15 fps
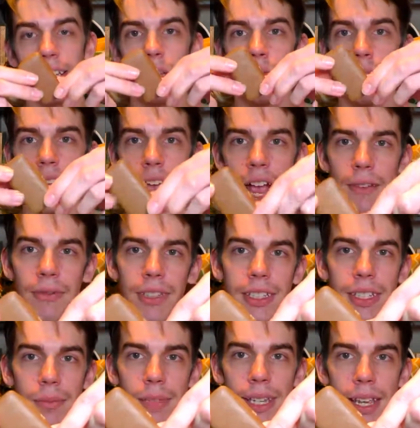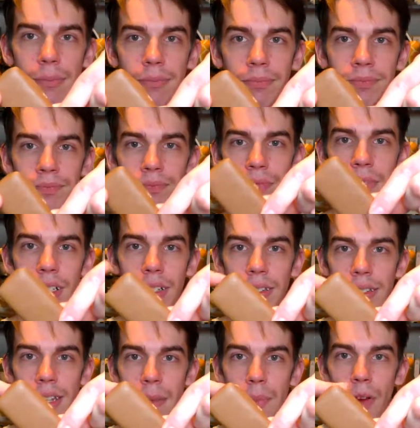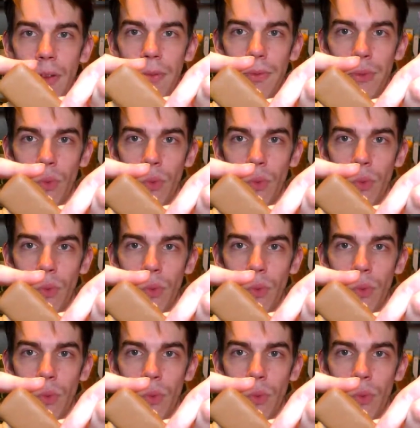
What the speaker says: want to have the Tim Tam, snip off